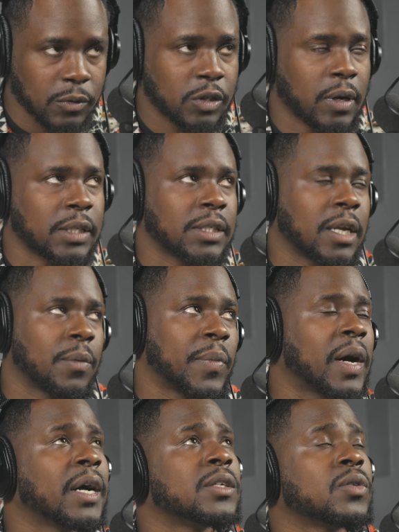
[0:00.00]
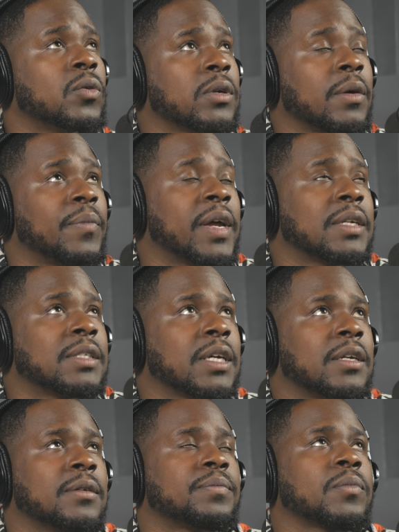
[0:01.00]
So I sat in my high school and I
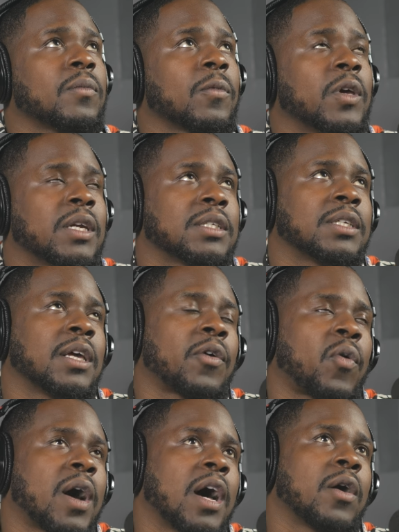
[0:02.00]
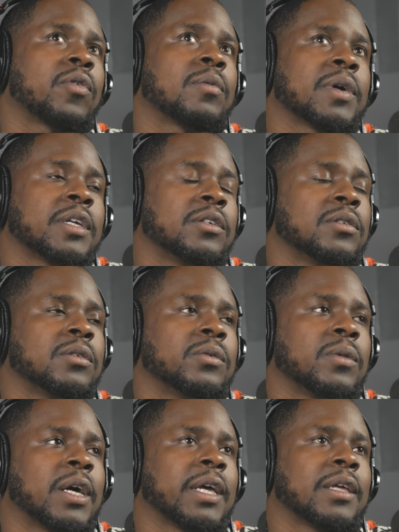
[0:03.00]
meditated. And I said, wow, what am I going to do?
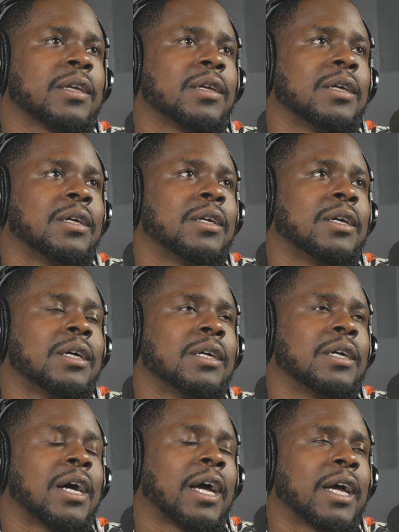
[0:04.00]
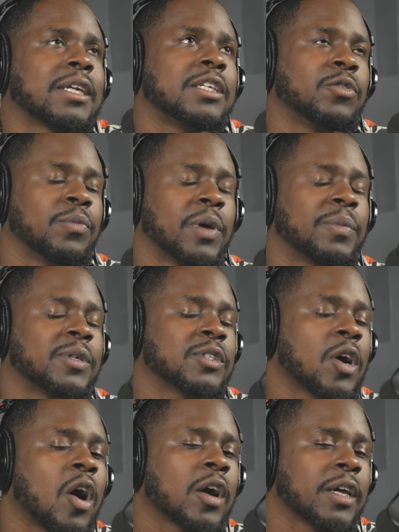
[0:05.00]
Like, I actually remember
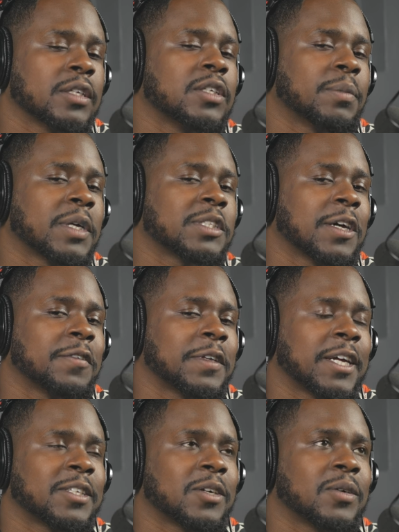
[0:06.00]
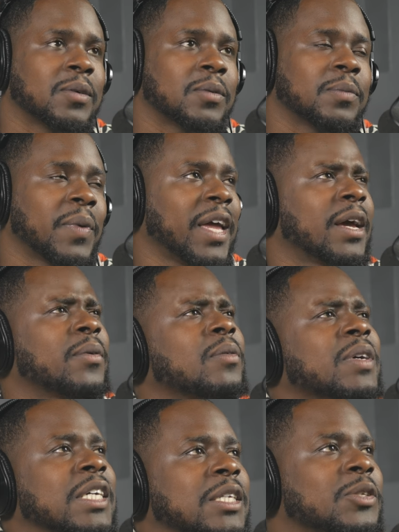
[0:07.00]
talking to myself in that tone. Man, what
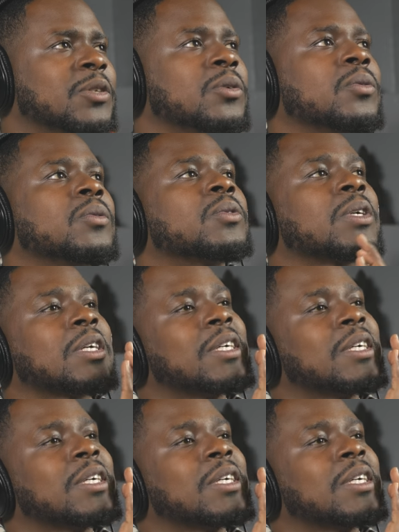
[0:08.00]
am I going to do?